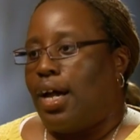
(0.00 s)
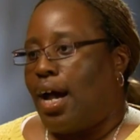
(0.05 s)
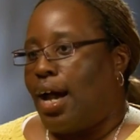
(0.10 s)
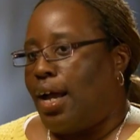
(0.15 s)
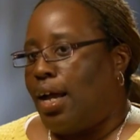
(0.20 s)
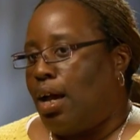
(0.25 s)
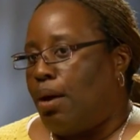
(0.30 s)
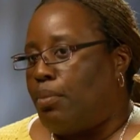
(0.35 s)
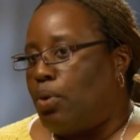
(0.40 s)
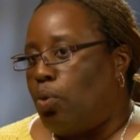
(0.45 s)

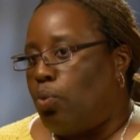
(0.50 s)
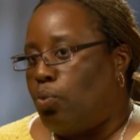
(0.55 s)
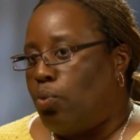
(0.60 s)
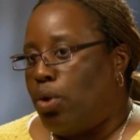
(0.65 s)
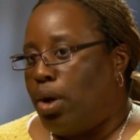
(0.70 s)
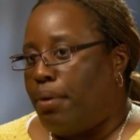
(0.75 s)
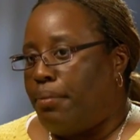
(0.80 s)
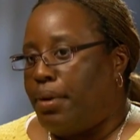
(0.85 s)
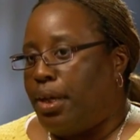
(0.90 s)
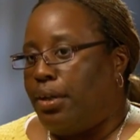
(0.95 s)
I am a
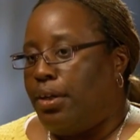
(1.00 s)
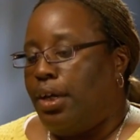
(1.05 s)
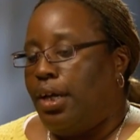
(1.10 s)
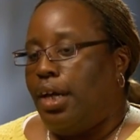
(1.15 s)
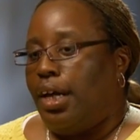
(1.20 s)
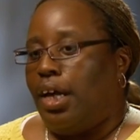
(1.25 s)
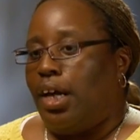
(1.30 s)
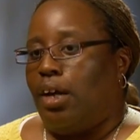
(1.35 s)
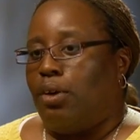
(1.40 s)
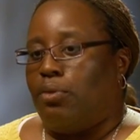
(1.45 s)
woman.
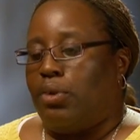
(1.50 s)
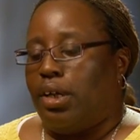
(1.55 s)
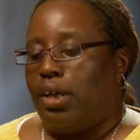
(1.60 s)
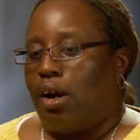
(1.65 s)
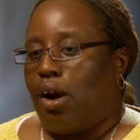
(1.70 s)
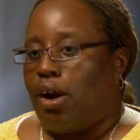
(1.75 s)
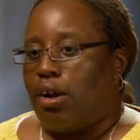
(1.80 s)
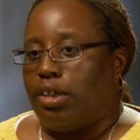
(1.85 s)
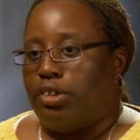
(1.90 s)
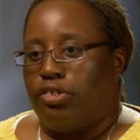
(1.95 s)
And
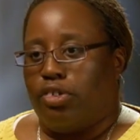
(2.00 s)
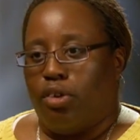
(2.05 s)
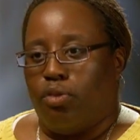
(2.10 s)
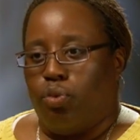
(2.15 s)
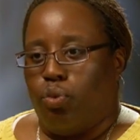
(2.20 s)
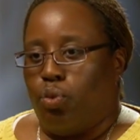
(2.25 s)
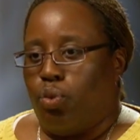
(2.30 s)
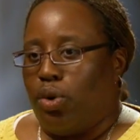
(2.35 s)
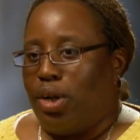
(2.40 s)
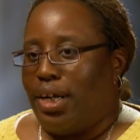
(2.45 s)
regardless
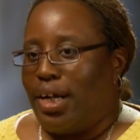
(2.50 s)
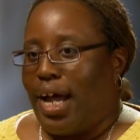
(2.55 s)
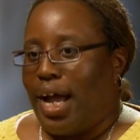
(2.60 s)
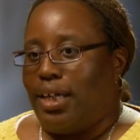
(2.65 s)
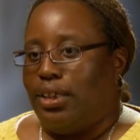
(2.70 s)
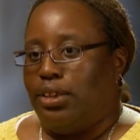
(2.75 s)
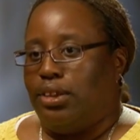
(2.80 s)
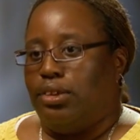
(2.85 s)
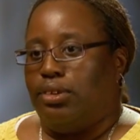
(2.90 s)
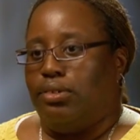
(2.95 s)
of what
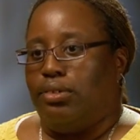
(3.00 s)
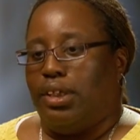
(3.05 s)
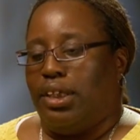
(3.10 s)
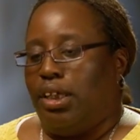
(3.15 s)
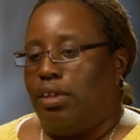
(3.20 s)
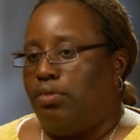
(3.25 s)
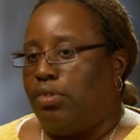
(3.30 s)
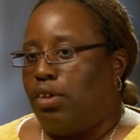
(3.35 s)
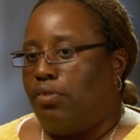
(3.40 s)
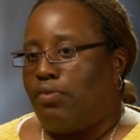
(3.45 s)
I do,
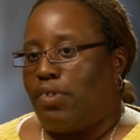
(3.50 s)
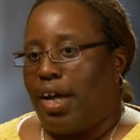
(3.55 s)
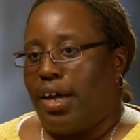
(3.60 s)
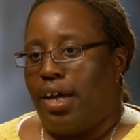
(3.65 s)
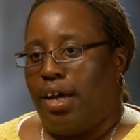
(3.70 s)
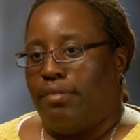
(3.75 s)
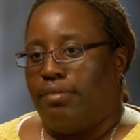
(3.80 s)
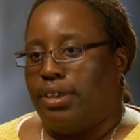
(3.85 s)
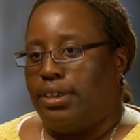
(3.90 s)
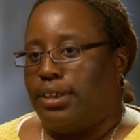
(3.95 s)
even if I
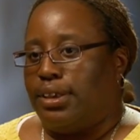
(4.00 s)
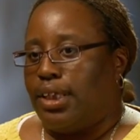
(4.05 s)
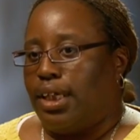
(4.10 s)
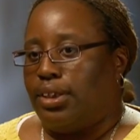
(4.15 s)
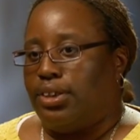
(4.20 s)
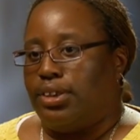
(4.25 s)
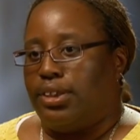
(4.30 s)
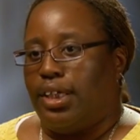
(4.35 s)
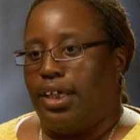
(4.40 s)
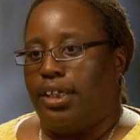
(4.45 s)
have a
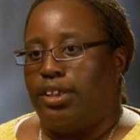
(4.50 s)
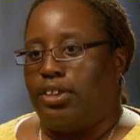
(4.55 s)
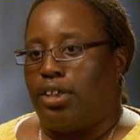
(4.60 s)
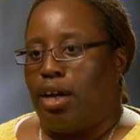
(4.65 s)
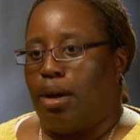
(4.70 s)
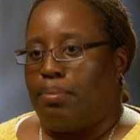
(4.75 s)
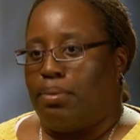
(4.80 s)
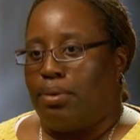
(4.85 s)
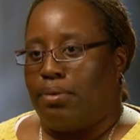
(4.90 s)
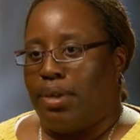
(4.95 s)
sex change
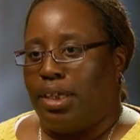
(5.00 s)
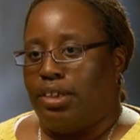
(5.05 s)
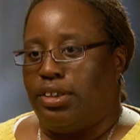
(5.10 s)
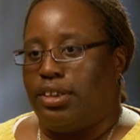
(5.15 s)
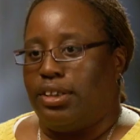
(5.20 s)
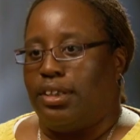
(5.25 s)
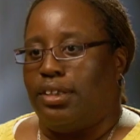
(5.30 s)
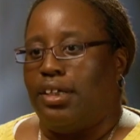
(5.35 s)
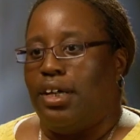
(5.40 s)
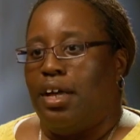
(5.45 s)

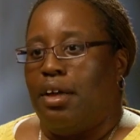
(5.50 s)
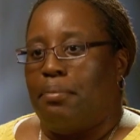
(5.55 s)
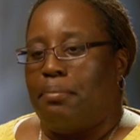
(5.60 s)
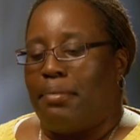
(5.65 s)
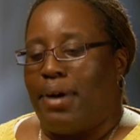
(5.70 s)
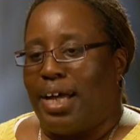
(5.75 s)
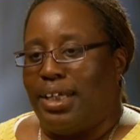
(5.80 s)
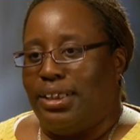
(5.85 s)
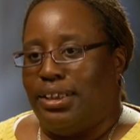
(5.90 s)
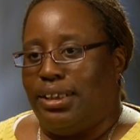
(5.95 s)
operation,
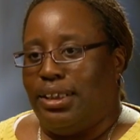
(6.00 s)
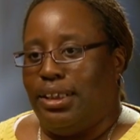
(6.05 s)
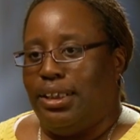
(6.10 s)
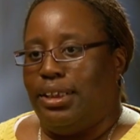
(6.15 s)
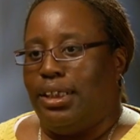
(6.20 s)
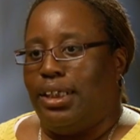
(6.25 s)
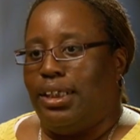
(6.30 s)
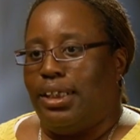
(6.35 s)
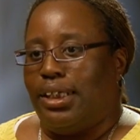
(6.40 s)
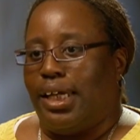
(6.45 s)
my
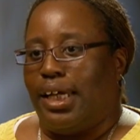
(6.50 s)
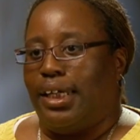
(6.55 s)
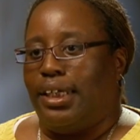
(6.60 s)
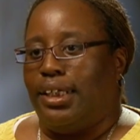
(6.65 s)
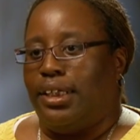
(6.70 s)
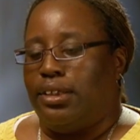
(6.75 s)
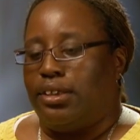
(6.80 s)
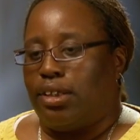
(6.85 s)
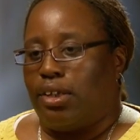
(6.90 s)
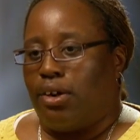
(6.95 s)
DNA
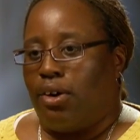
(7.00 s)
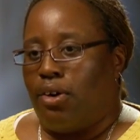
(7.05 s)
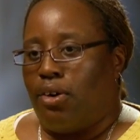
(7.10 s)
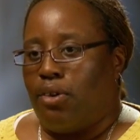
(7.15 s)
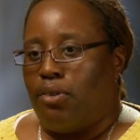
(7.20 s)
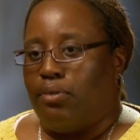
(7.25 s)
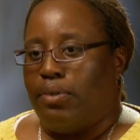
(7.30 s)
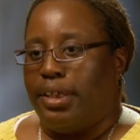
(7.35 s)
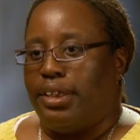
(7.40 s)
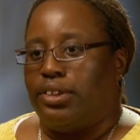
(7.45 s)
is
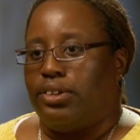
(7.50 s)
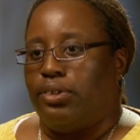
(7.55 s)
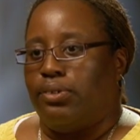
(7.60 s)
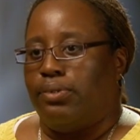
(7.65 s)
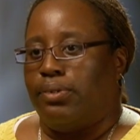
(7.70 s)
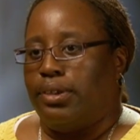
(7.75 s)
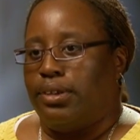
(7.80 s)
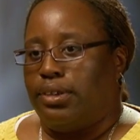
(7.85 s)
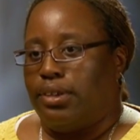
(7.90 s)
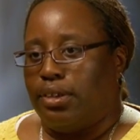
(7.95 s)
always
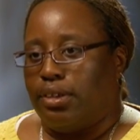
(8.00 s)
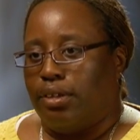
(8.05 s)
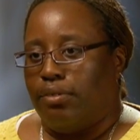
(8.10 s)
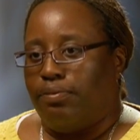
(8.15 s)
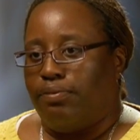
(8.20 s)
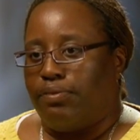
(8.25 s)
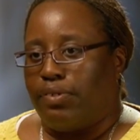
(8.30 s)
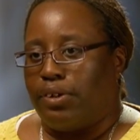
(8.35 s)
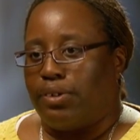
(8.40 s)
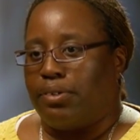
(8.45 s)
going to
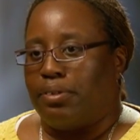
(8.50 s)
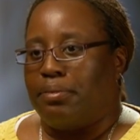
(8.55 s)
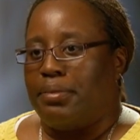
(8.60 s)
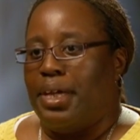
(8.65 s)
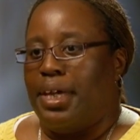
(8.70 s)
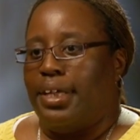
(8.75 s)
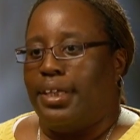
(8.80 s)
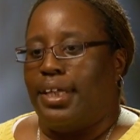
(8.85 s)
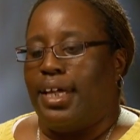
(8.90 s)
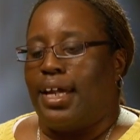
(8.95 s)
confirm
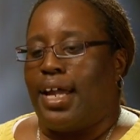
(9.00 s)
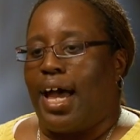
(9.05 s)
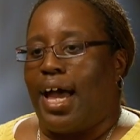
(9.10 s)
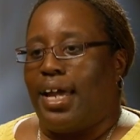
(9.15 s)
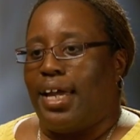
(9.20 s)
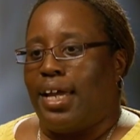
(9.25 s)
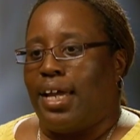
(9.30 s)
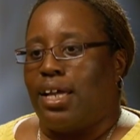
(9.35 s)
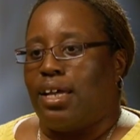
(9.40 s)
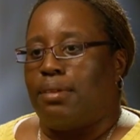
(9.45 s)
that
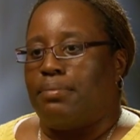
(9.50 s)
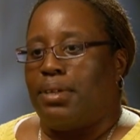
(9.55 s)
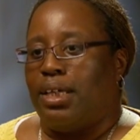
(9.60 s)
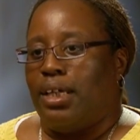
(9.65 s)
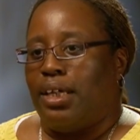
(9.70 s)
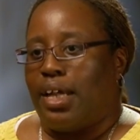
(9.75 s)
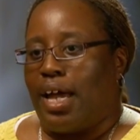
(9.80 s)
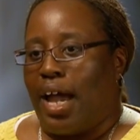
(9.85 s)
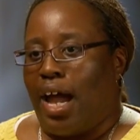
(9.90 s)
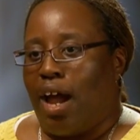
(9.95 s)
I am
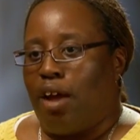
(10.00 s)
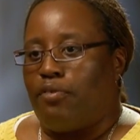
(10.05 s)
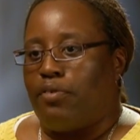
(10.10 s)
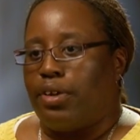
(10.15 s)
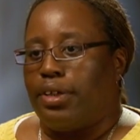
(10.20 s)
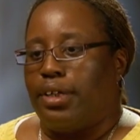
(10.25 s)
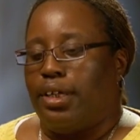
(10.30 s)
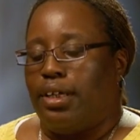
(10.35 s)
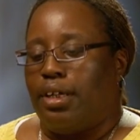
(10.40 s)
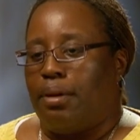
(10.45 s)
an
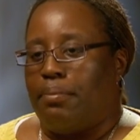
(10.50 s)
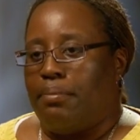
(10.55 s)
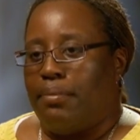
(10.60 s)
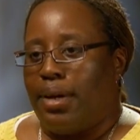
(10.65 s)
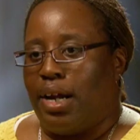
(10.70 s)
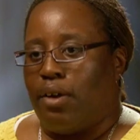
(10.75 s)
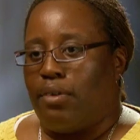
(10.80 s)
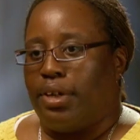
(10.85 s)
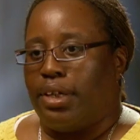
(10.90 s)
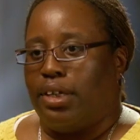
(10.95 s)

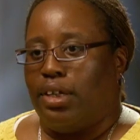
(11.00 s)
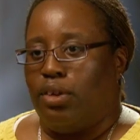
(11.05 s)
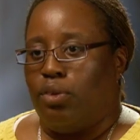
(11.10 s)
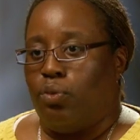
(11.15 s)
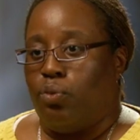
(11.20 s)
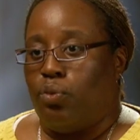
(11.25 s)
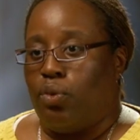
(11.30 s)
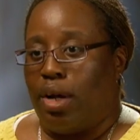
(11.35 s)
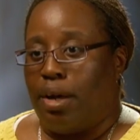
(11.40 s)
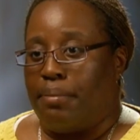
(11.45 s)

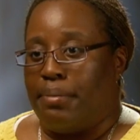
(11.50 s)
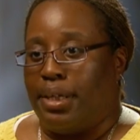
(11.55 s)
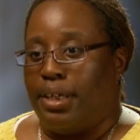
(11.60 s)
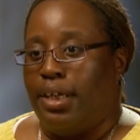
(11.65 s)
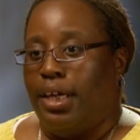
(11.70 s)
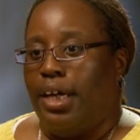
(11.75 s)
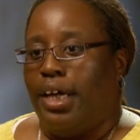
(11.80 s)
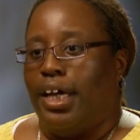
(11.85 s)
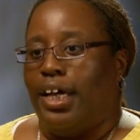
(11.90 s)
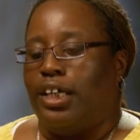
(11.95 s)
African-American woman.
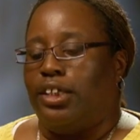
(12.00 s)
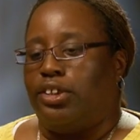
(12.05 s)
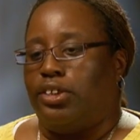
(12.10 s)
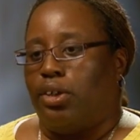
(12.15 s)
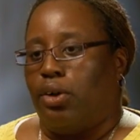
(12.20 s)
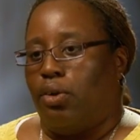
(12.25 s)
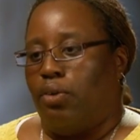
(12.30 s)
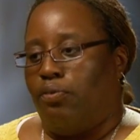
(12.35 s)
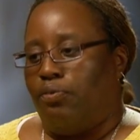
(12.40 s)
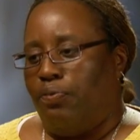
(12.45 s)
And
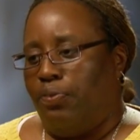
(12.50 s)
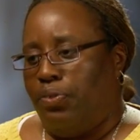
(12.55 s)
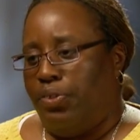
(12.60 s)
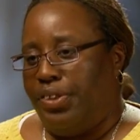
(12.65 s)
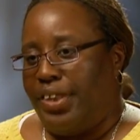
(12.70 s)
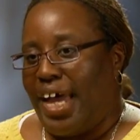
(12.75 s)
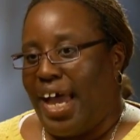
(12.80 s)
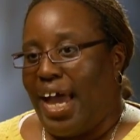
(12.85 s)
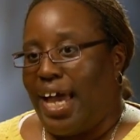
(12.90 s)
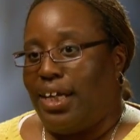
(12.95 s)
so
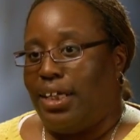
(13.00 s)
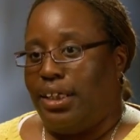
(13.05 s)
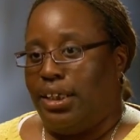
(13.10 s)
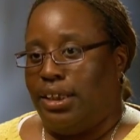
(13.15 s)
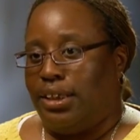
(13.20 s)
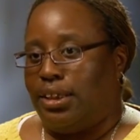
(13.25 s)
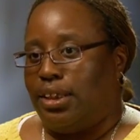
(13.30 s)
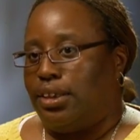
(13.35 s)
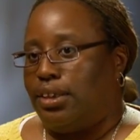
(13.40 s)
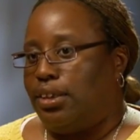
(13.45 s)
that
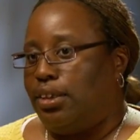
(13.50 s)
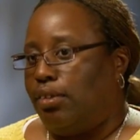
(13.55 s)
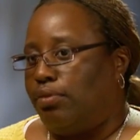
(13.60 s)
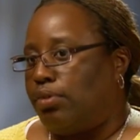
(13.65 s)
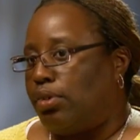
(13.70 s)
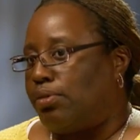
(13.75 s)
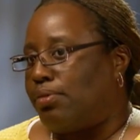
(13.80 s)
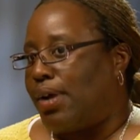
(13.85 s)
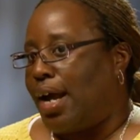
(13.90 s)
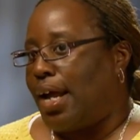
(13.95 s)
is a
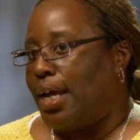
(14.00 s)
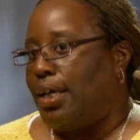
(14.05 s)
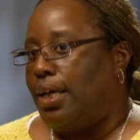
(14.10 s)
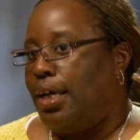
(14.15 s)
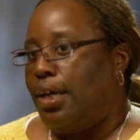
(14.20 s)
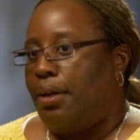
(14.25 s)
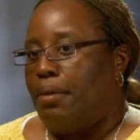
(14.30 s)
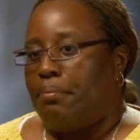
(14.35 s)
civil right.